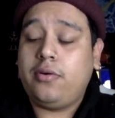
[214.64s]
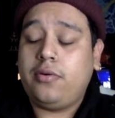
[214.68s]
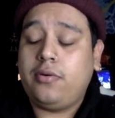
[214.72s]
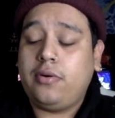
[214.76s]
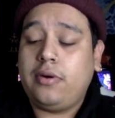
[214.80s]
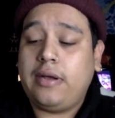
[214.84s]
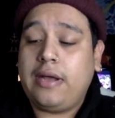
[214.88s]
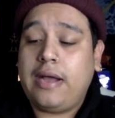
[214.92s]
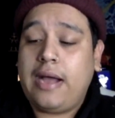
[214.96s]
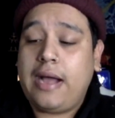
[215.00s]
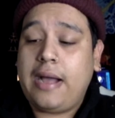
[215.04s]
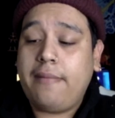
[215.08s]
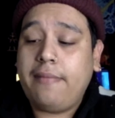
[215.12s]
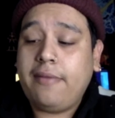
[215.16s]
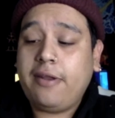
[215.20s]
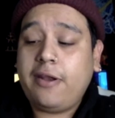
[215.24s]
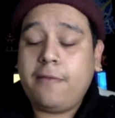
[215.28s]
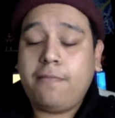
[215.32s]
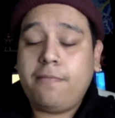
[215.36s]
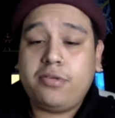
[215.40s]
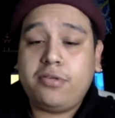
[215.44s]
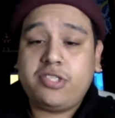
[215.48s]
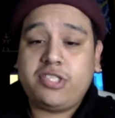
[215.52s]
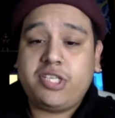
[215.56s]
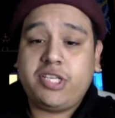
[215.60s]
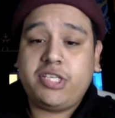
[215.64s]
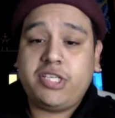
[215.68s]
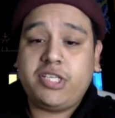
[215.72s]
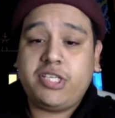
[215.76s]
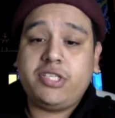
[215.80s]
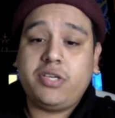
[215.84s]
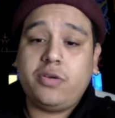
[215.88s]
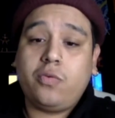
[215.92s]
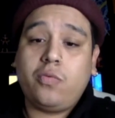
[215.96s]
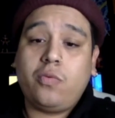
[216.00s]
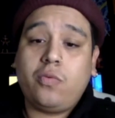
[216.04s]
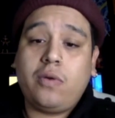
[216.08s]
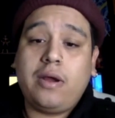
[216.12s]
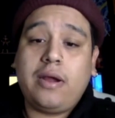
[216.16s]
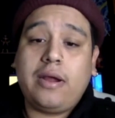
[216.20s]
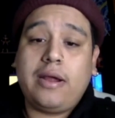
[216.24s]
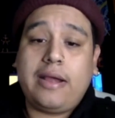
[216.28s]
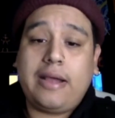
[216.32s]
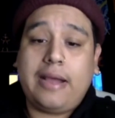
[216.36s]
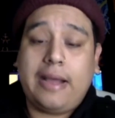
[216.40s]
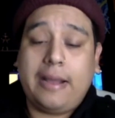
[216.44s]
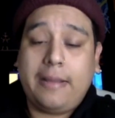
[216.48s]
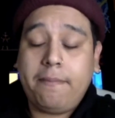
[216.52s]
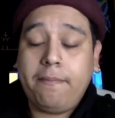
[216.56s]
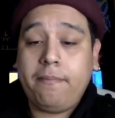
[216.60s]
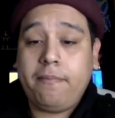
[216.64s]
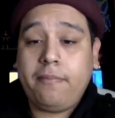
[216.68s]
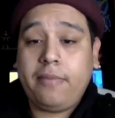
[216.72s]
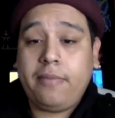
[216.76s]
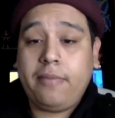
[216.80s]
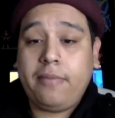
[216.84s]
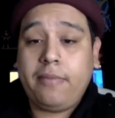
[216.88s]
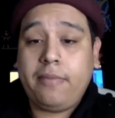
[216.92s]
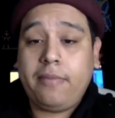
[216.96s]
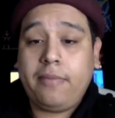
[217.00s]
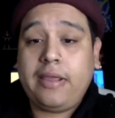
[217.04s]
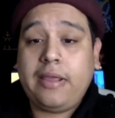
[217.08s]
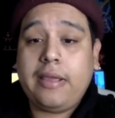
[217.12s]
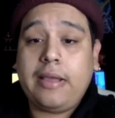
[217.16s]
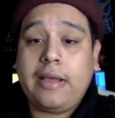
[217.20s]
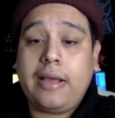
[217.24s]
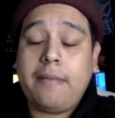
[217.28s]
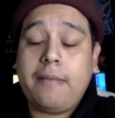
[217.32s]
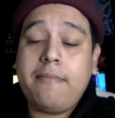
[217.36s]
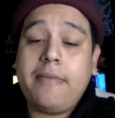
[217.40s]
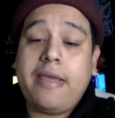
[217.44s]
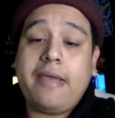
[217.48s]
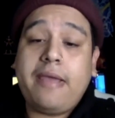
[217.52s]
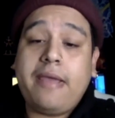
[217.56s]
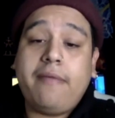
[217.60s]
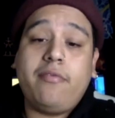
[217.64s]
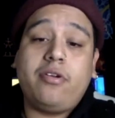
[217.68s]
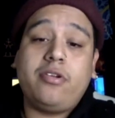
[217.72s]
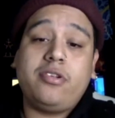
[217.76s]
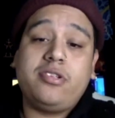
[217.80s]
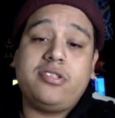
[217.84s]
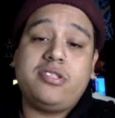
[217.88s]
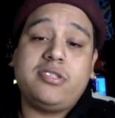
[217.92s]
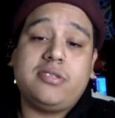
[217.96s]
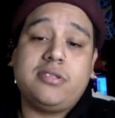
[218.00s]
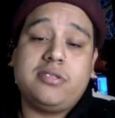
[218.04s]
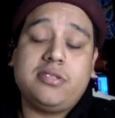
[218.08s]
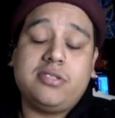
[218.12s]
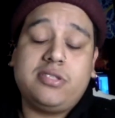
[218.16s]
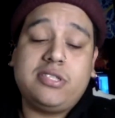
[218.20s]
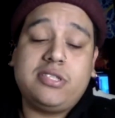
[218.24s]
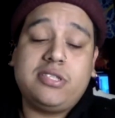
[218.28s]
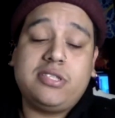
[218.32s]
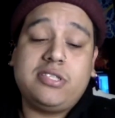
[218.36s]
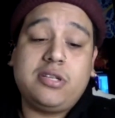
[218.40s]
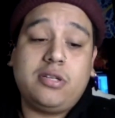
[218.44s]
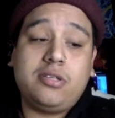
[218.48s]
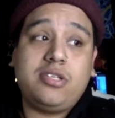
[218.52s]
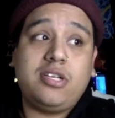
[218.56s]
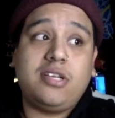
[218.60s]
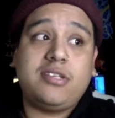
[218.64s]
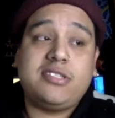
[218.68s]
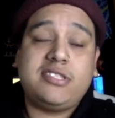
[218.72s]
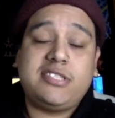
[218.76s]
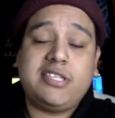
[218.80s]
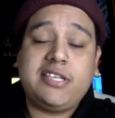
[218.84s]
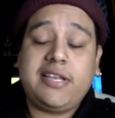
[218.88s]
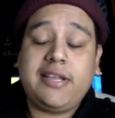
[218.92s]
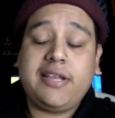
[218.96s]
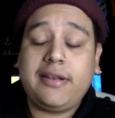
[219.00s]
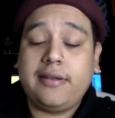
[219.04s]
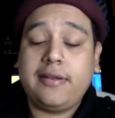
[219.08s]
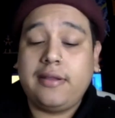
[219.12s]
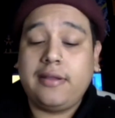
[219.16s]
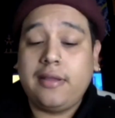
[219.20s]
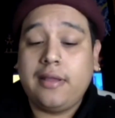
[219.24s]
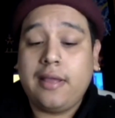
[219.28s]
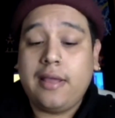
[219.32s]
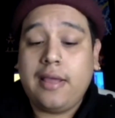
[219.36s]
I'm in a position where I'm able to succeed.